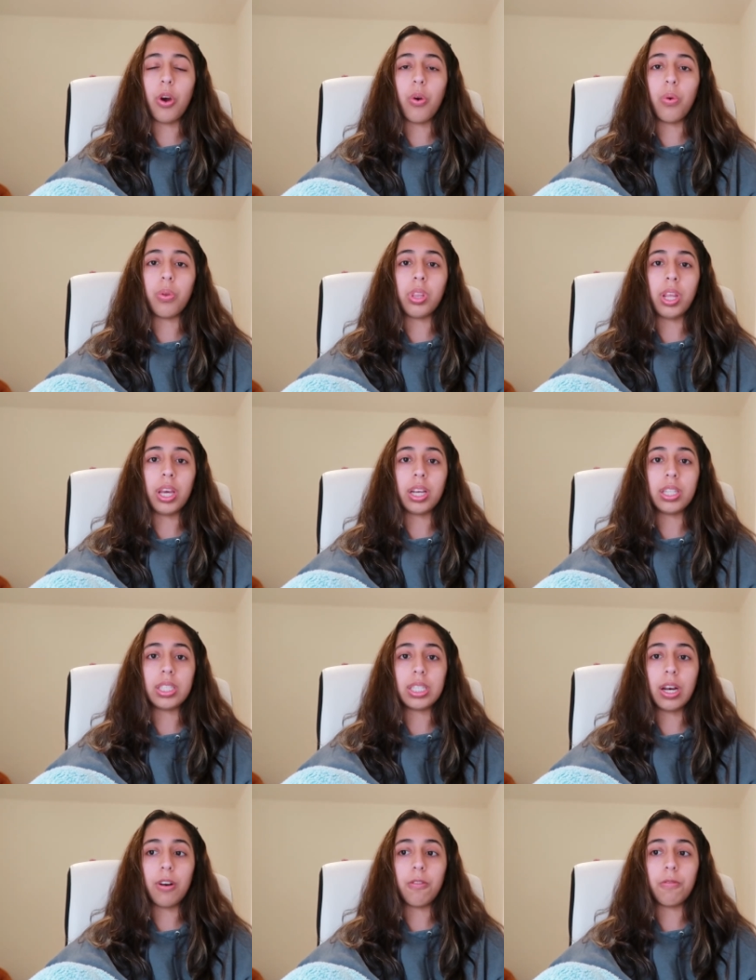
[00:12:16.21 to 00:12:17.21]
own like
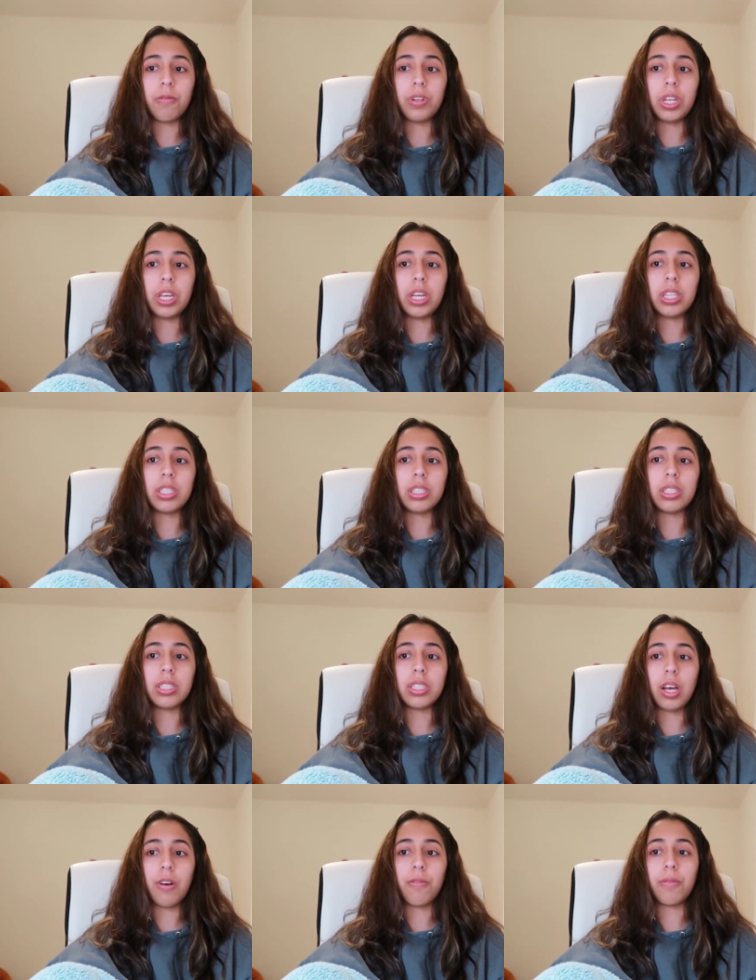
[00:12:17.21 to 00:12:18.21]
self needs and
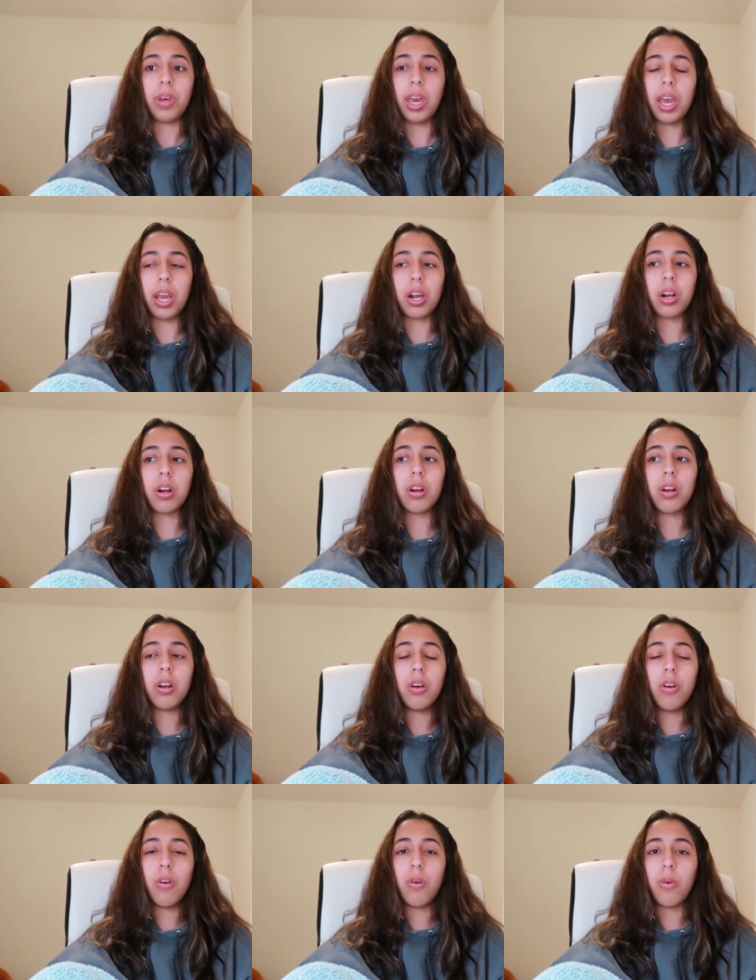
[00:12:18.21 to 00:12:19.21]
self-care,
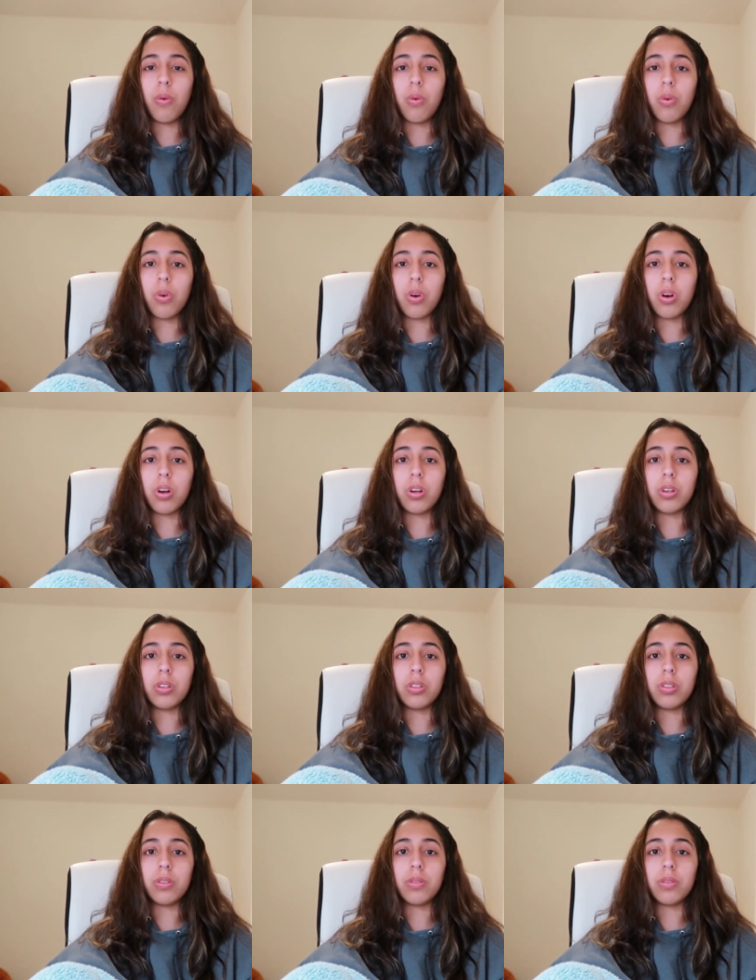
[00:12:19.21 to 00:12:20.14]
or